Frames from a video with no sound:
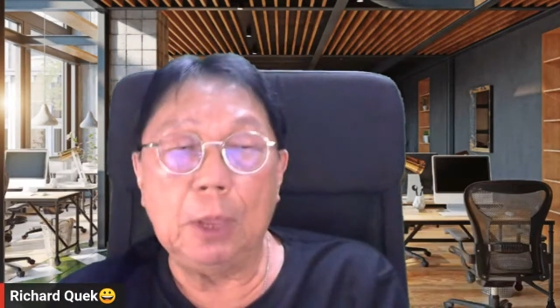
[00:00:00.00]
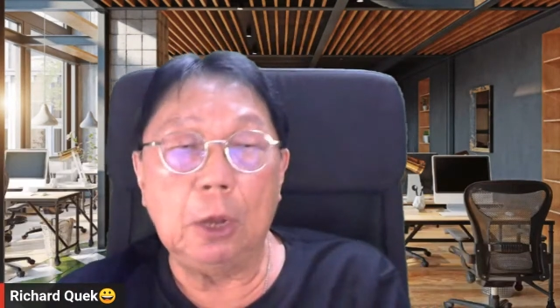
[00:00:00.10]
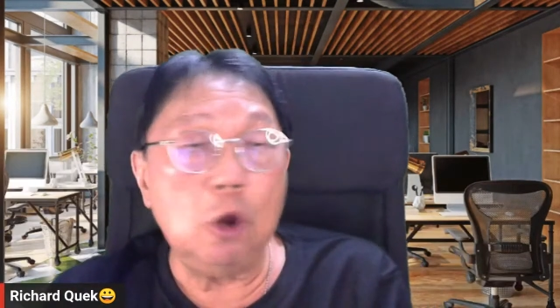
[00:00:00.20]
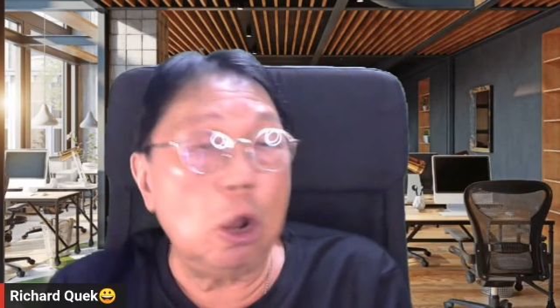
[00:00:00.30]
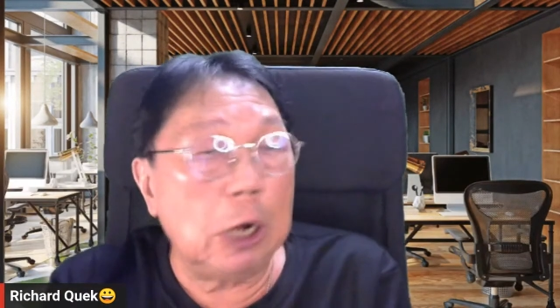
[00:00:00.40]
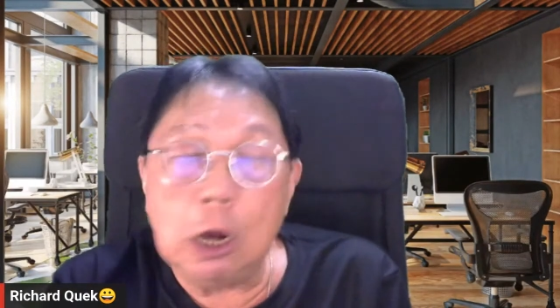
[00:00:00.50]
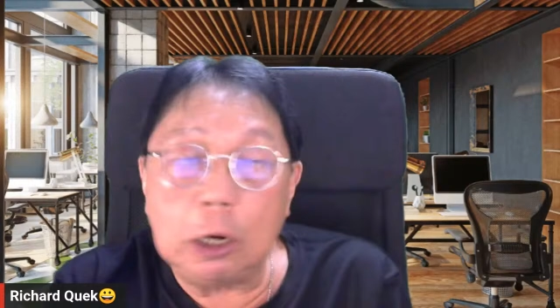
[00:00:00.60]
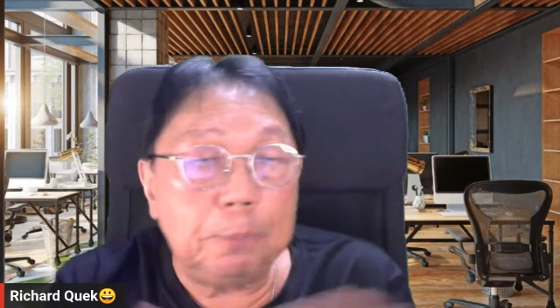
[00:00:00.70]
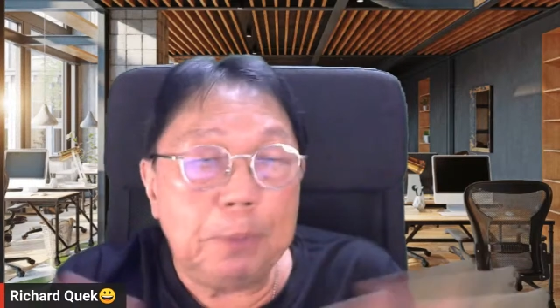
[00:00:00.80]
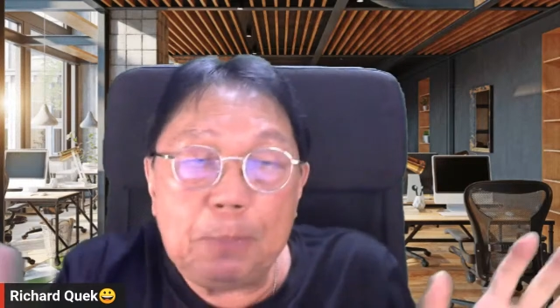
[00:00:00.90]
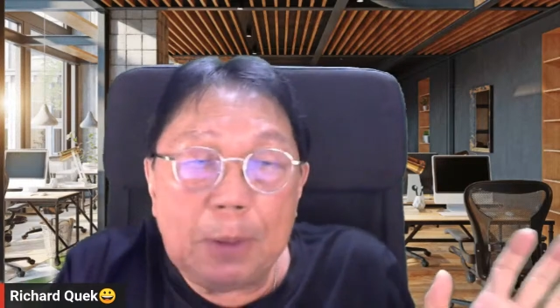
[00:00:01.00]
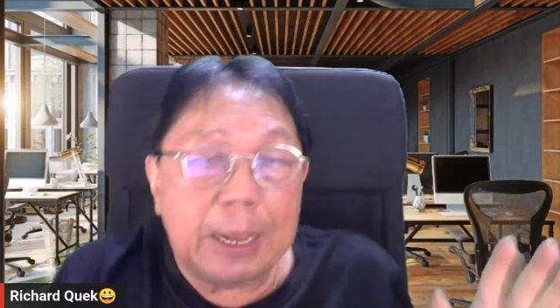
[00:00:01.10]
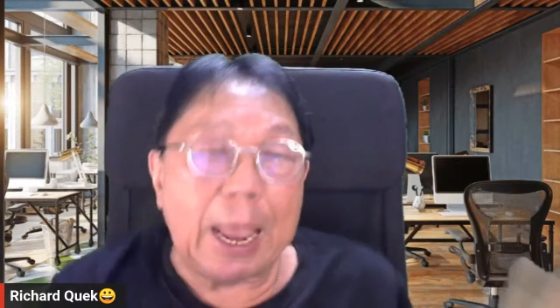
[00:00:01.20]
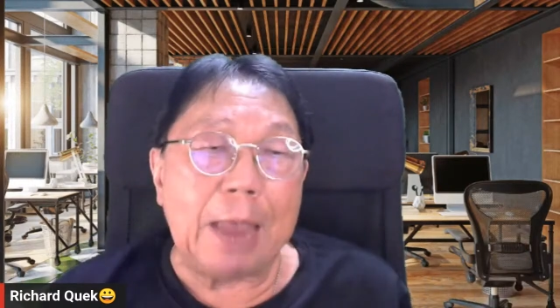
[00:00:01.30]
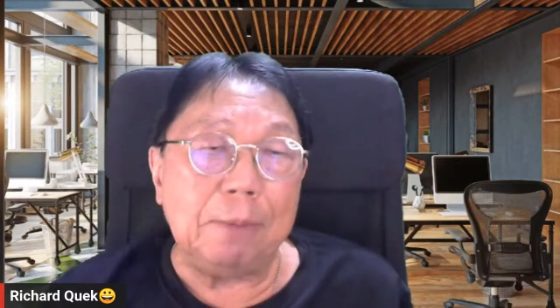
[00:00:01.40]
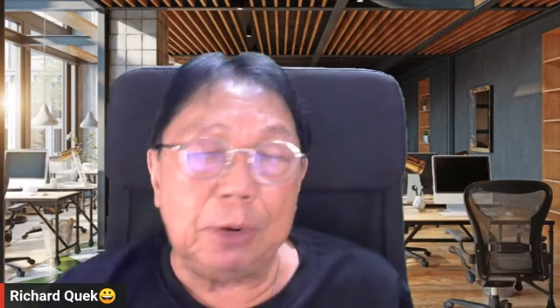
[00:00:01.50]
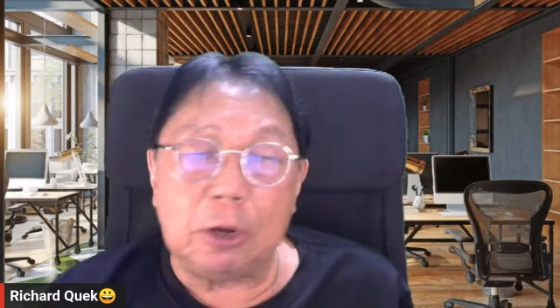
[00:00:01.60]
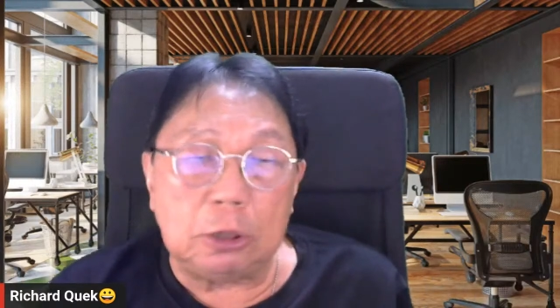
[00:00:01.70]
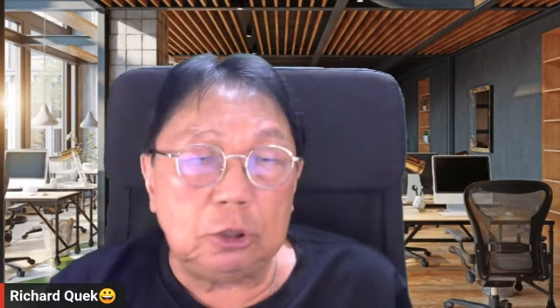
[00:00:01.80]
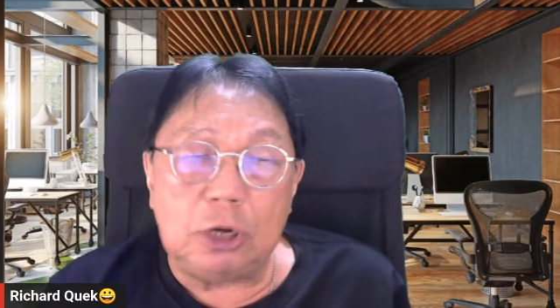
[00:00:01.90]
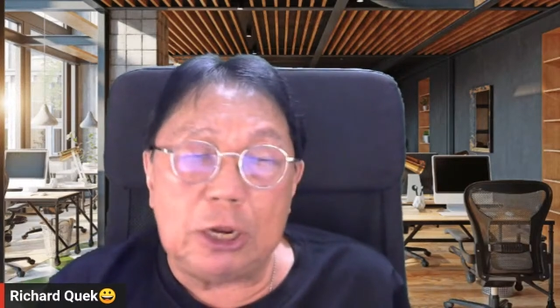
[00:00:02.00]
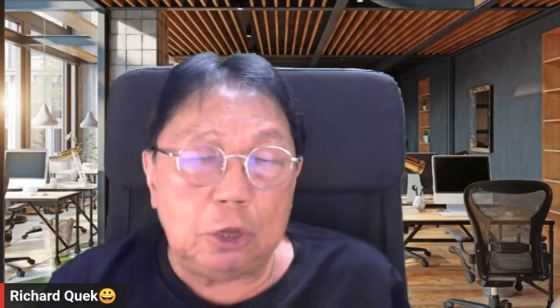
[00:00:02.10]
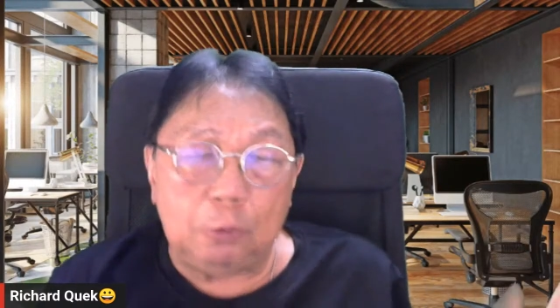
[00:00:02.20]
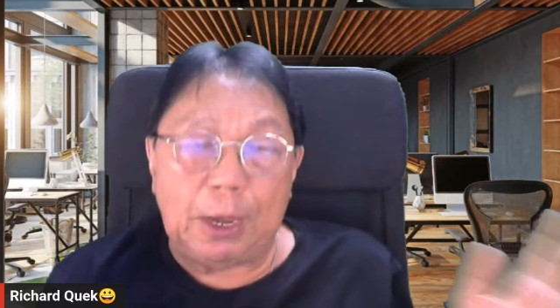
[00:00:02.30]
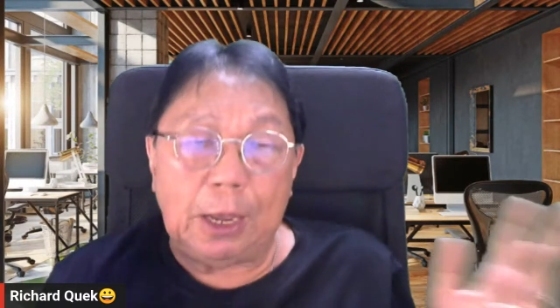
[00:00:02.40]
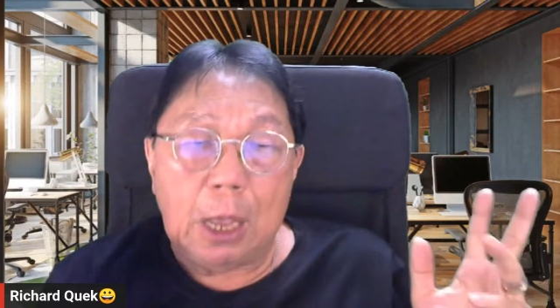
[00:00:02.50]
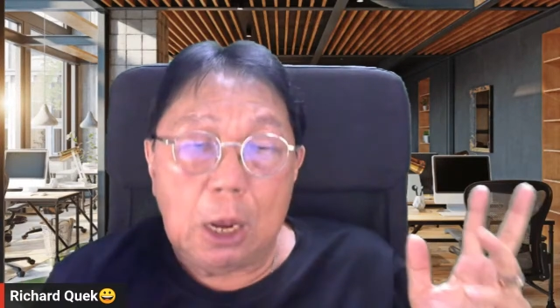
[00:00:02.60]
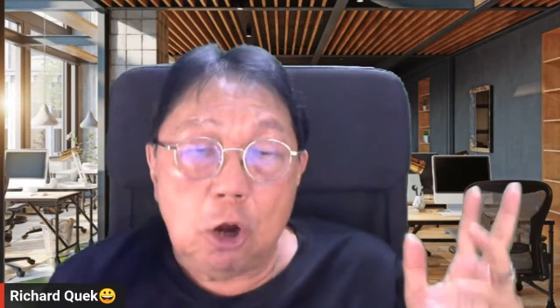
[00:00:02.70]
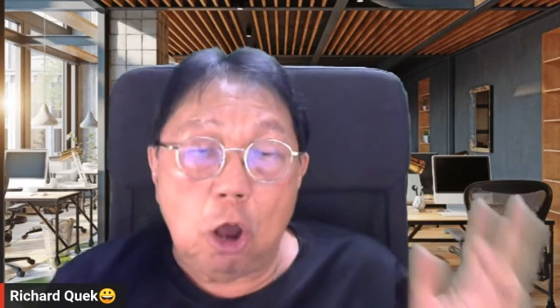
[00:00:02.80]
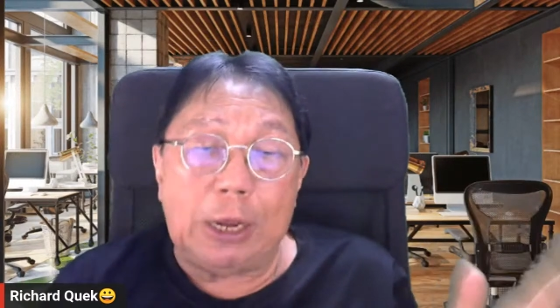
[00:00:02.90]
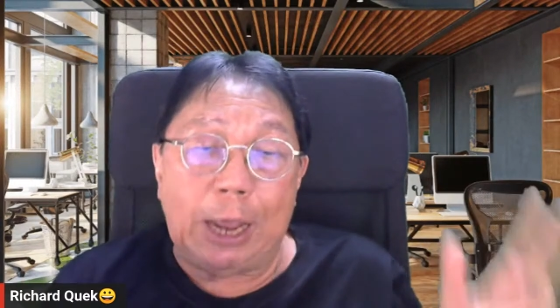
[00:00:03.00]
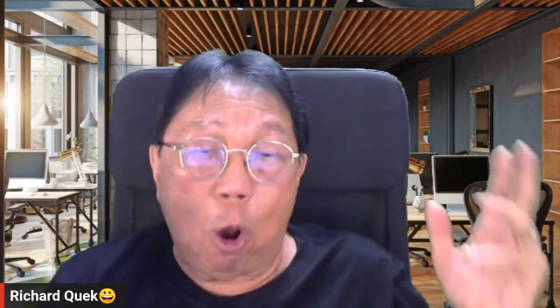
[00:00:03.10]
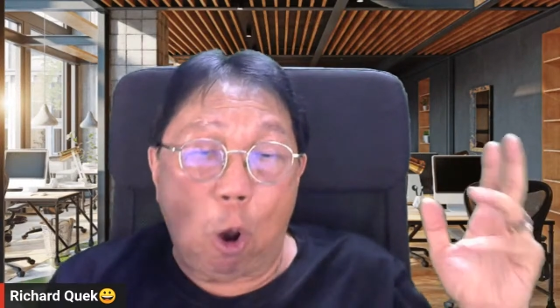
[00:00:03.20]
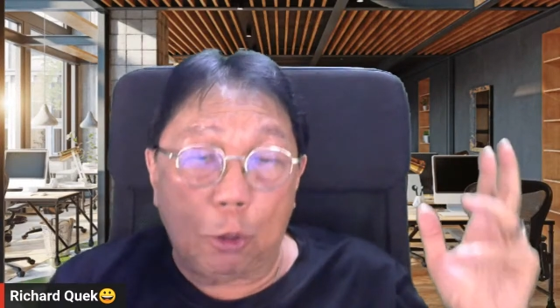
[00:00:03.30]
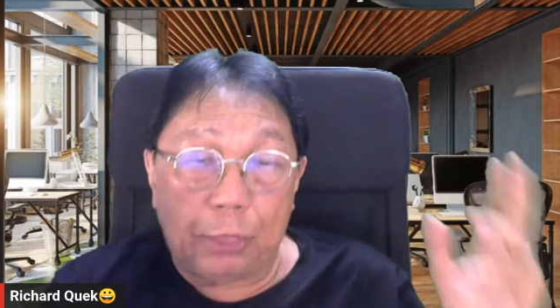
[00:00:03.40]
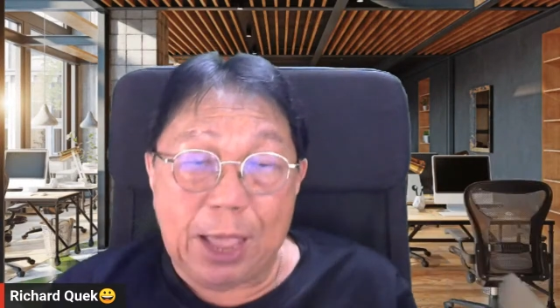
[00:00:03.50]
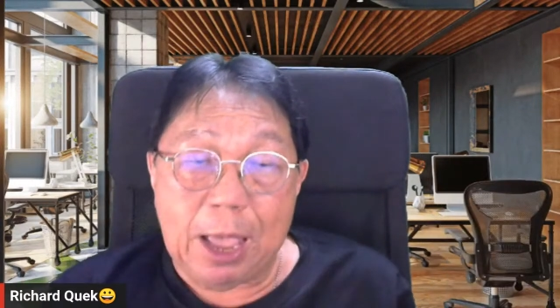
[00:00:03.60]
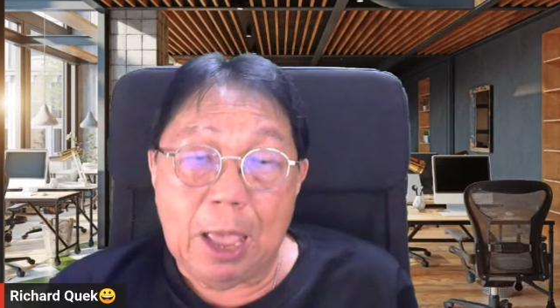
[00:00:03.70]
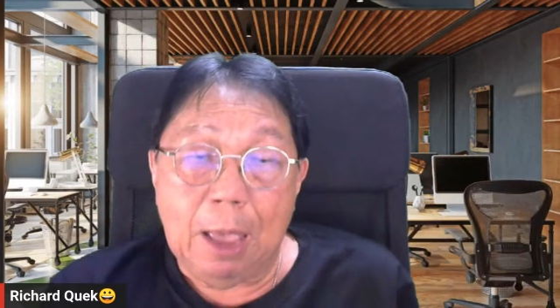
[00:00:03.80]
Not a lot of people can, because you need to be not only an author,